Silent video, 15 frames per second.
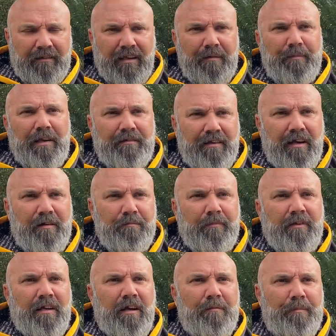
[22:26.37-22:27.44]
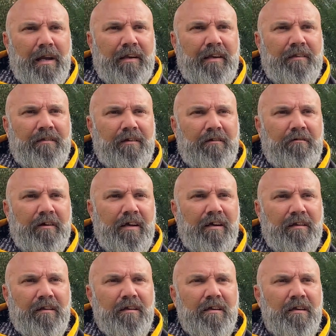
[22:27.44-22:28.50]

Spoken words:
they must go back into the ground,